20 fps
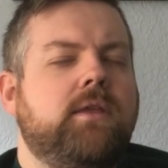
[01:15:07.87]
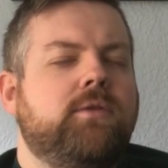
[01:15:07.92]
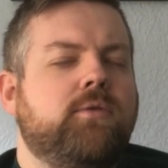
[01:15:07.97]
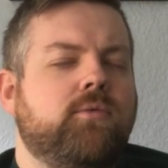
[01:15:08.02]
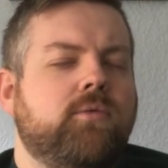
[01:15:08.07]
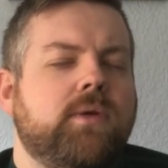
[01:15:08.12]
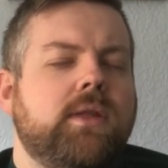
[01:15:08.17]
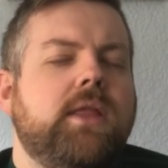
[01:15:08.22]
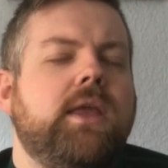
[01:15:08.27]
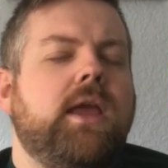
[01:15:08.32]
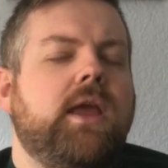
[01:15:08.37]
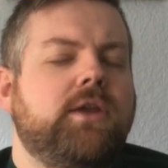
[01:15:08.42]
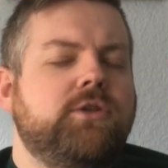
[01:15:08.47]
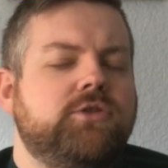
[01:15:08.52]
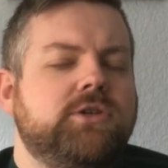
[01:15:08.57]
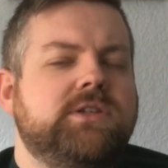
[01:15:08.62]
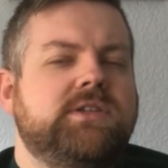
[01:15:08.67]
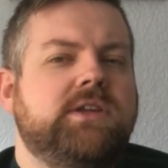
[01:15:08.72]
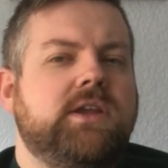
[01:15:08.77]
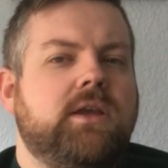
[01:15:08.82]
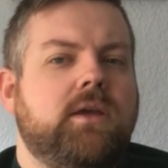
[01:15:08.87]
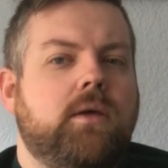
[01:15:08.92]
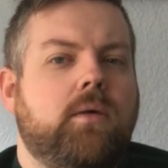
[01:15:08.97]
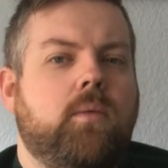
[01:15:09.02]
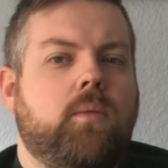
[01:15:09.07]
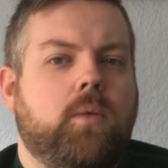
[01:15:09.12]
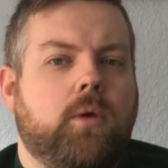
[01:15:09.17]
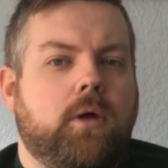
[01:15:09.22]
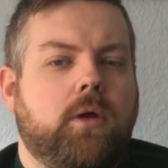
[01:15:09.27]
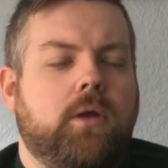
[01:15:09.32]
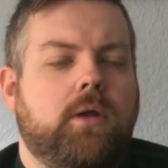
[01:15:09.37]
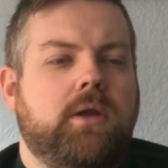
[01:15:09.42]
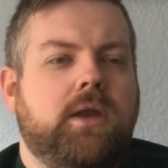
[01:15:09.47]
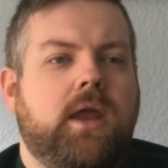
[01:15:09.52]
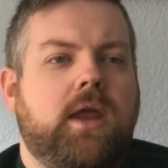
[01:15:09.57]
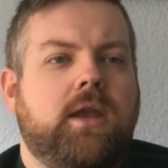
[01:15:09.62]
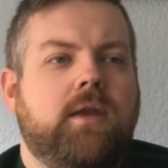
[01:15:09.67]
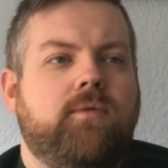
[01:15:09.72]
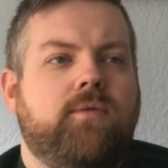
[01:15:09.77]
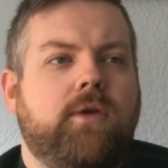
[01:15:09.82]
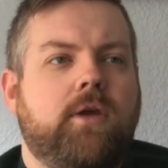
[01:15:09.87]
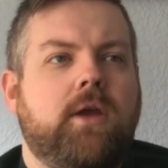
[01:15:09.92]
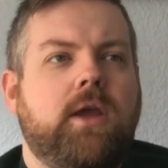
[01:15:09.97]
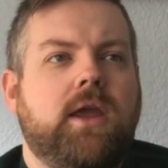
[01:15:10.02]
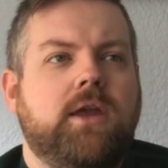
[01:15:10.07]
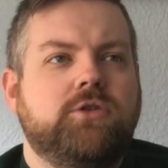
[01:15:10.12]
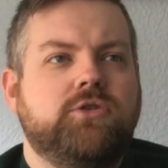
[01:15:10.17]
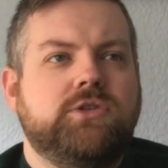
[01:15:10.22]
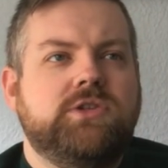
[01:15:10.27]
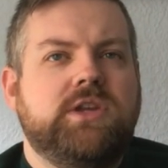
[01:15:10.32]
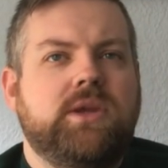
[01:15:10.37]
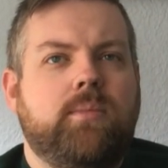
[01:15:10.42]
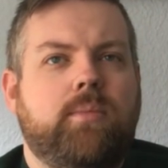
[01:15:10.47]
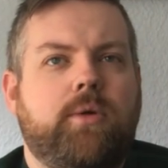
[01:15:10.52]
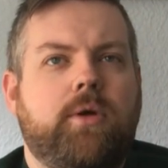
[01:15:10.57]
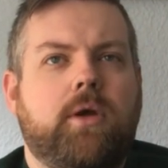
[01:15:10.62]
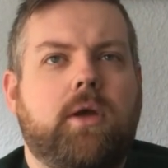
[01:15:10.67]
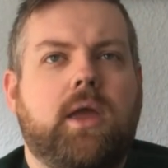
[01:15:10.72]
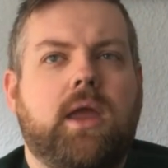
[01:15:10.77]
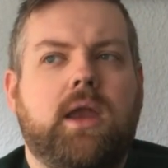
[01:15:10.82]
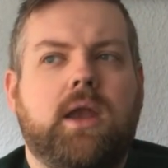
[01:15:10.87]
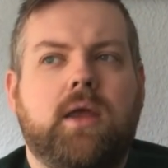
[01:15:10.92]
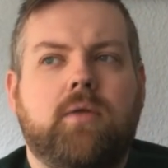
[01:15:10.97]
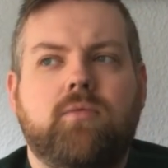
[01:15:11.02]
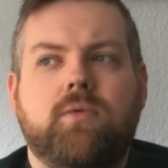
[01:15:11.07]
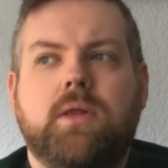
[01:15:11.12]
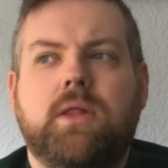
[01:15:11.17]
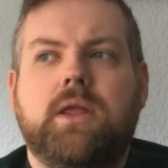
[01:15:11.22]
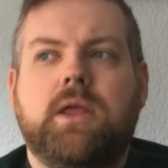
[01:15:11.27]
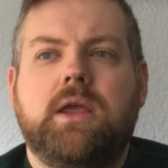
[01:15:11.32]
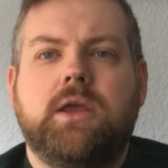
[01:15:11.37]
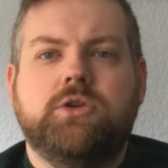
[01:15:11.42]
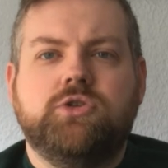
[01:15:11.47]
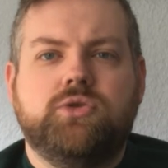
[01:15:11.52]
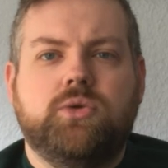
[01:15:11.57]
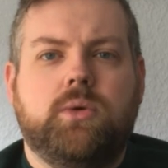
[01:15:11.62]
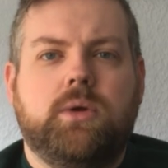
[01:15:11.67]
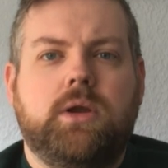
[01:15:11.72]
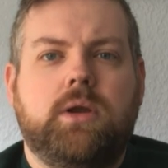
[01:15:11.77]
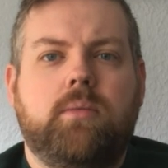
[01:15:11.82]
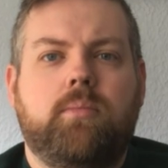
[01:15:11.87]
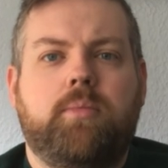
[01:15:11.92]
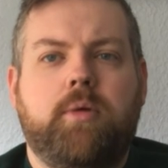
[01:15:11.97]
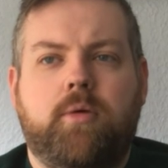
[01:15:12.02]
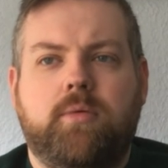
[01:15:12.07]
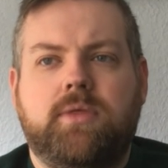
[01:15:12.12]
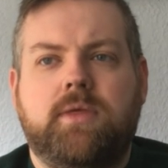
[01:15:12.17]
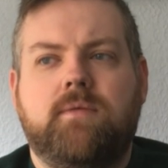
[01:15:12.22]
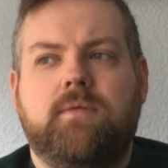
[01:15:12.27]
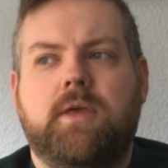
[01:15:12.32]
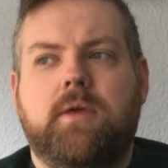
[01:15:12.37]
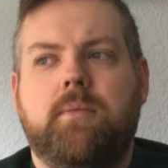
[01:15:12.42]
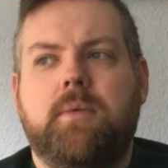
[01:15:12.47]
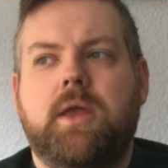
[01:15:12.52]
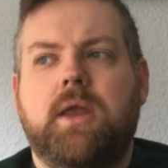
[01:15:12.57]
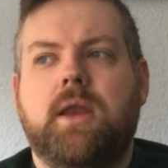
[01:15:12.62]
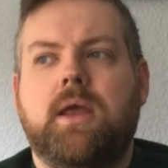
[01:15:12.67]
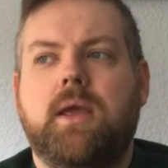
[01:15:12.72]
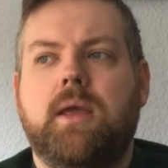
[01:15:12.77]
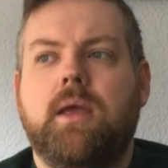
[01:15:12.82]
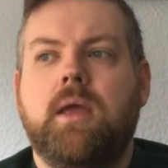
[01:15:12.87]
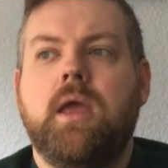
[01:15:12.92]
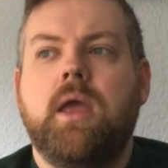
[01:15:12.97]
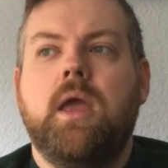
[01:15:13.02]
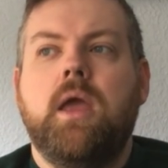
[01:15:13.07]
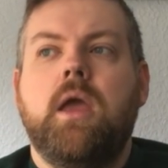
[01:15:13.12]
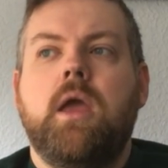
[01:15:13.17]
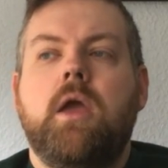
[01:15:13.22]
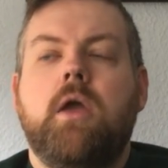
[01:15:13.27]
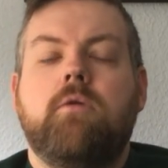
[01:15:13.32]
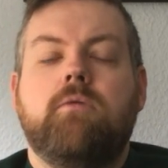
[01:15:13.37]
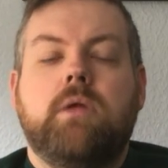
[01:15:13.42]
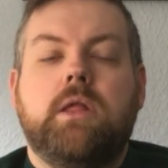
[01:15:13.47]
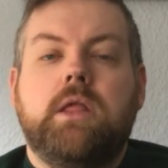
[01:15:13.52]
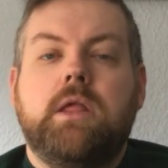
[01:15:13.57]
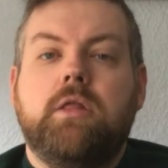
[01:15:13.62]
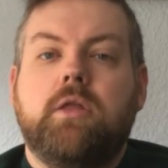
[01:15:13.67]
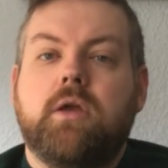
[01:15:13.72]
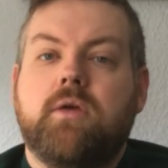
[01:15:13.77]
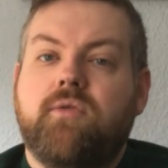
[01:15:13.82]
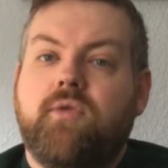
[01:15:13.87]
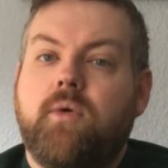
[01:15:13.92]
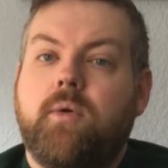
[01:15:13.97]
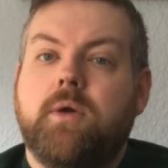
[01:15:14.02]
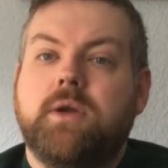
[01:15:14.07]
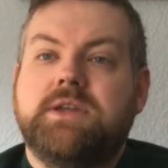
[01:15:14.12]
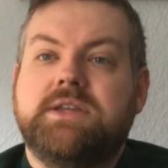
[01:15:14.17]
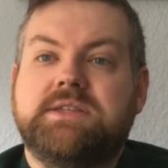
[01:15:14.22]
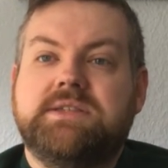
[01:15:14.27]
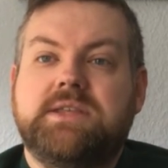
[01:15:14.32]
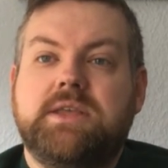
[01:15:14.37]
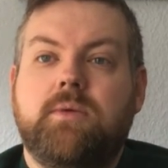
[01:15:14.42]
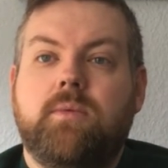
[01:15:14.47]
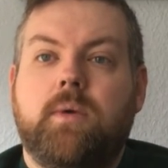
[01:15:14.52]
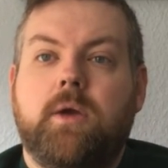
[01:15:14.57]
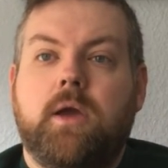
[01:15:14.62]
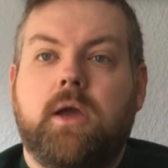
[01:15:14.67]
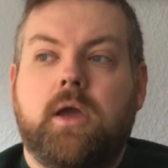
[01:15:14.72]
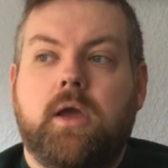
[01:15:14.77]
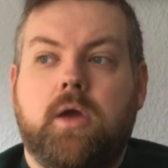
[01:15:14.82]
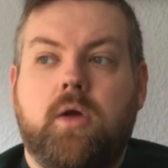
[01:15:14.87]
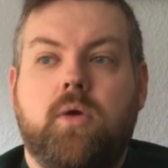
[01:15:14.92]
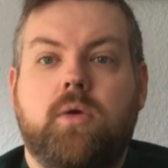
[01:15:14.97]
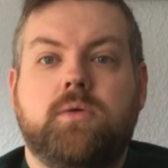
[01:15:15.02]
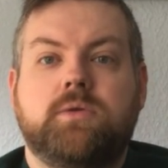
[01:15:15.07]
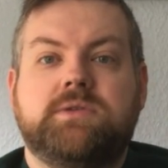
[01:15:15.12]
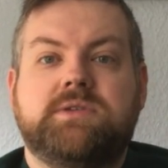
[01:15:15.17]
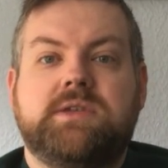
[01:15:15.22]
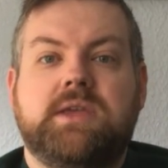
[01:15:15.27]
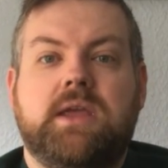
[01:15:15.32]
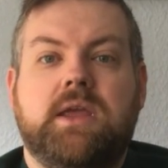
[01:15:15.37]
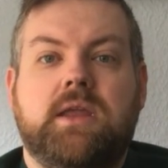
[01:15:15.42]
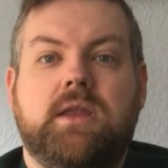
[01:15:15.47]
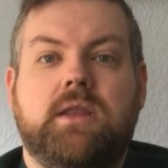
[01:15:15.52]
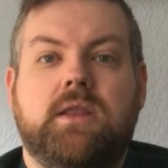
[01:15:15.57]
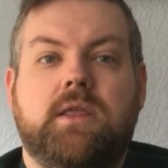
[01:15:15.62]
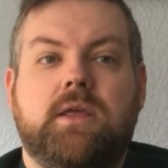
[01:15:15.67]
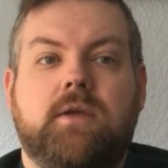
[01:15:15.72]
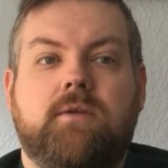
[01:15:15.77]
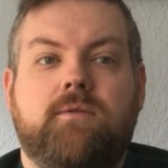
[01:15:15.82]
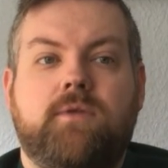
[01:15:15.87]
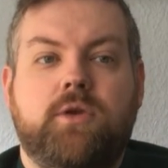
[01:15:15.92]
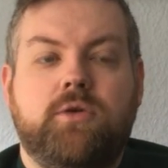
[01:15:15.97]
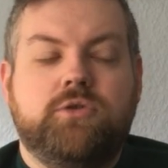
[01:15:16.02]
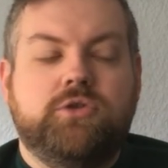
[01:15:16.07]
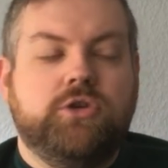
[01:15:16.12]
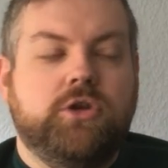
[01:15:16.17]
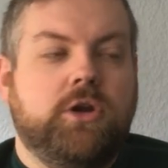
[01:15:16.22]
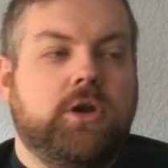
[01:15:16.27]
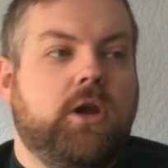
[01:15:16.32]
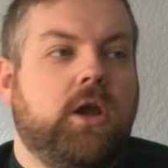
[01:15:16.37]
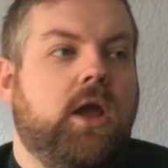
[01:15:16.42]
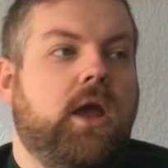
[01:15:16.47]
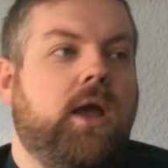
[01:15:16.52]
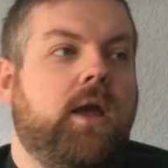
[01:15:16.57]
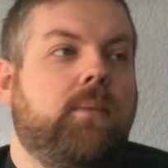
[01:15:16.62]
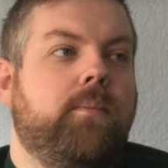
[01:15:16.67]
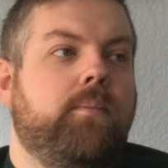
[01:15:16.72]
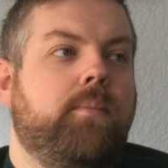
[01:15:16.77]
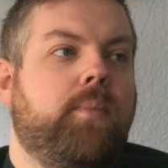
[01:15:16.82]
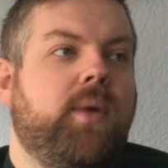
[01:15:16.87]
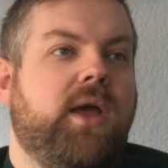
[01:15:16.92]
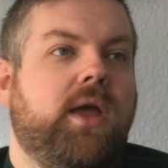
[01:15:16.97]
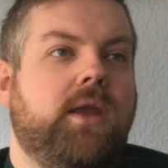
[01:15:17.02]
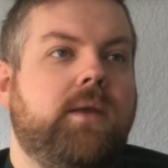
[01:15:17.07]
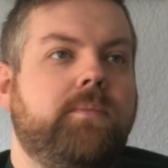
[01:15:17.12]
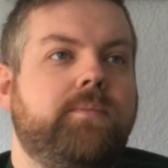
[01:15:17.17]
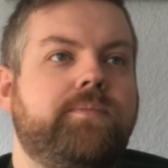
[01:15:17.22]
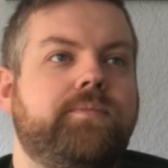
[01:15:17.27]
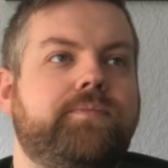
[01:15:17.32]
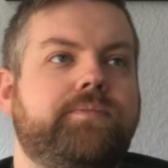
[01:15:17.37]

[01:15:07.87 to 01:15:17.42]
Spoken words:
really interesting world and a very interesting book, and I really enjoyed both of them, and I really look forward to see where it goes in the future. But